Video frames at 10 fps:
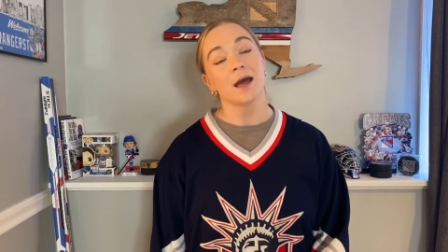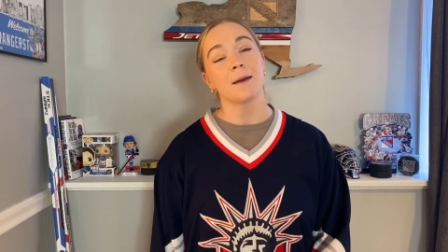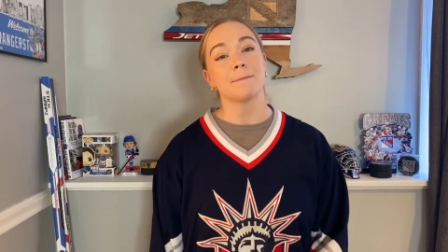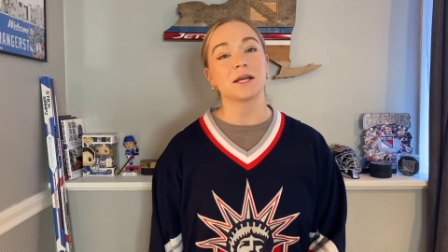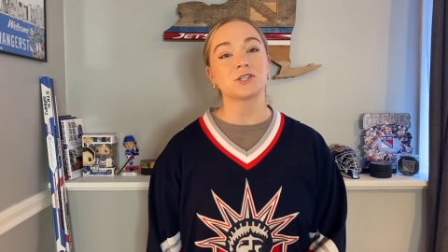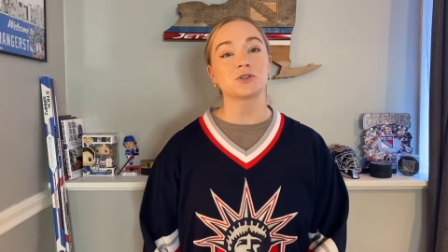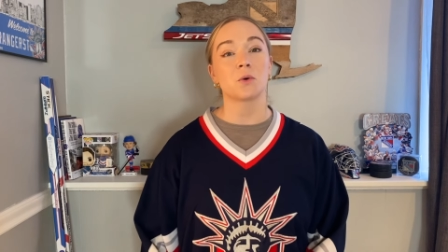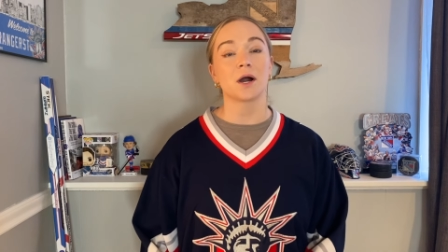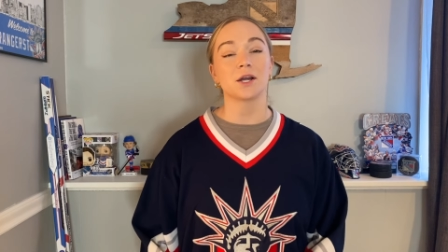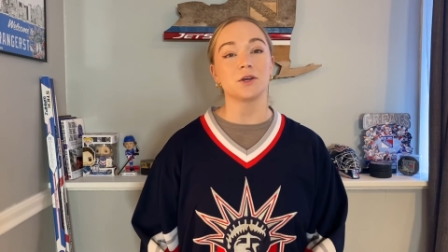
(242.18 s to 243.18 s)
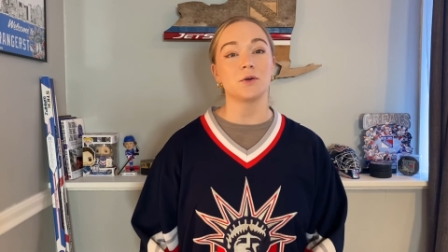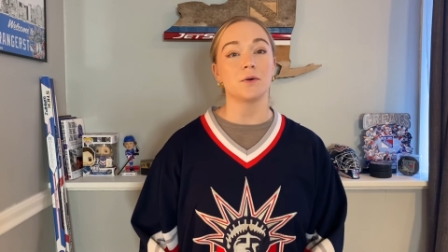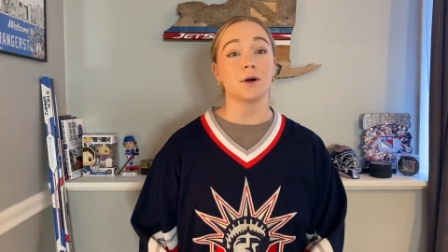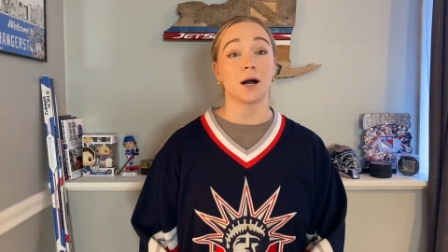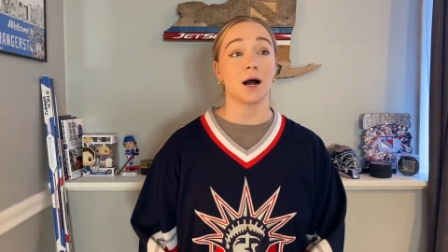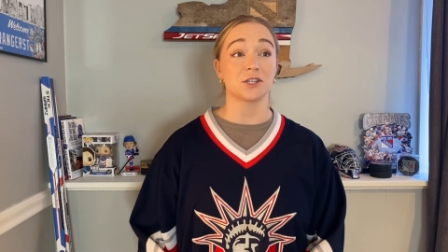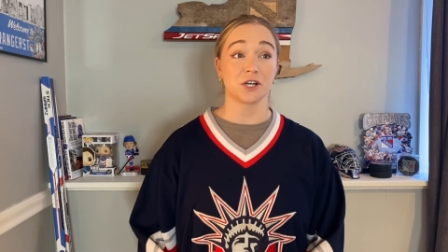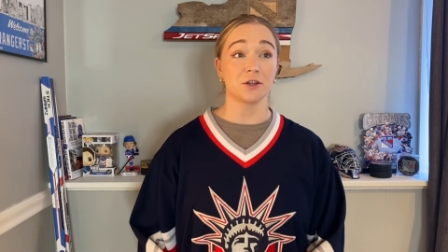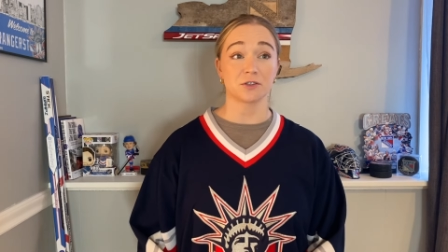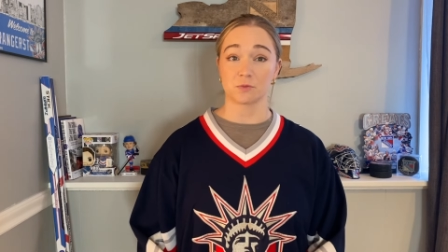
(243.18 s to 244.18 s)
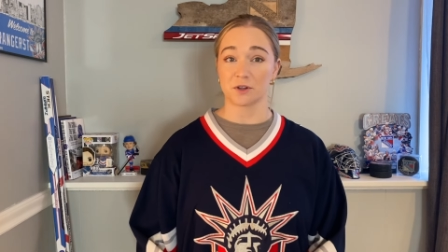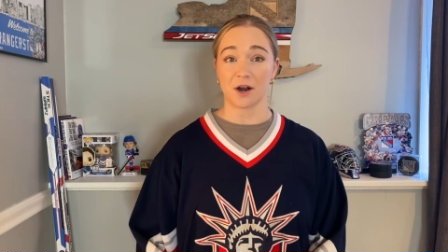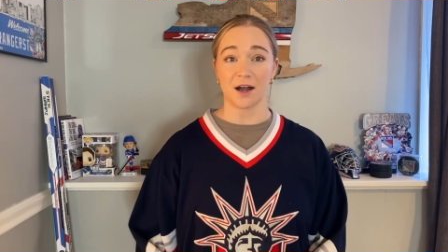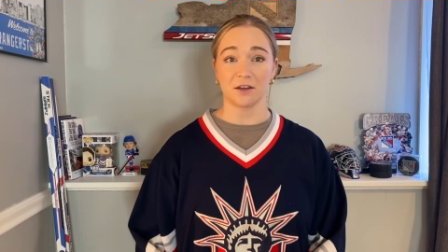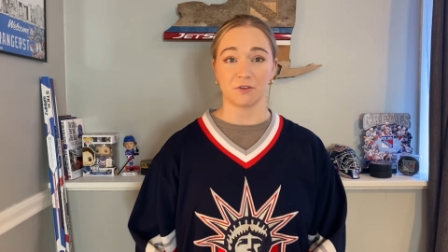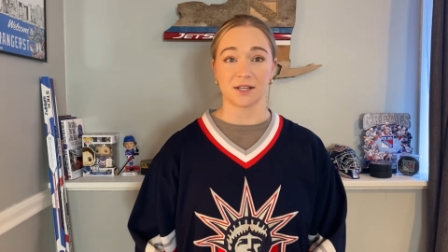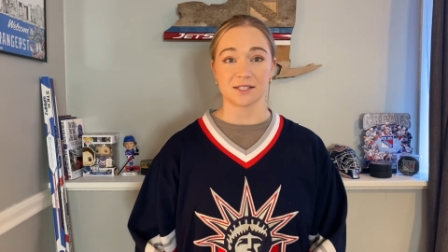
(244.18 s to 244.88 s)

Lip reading: Make sure you share this with your hockey friends,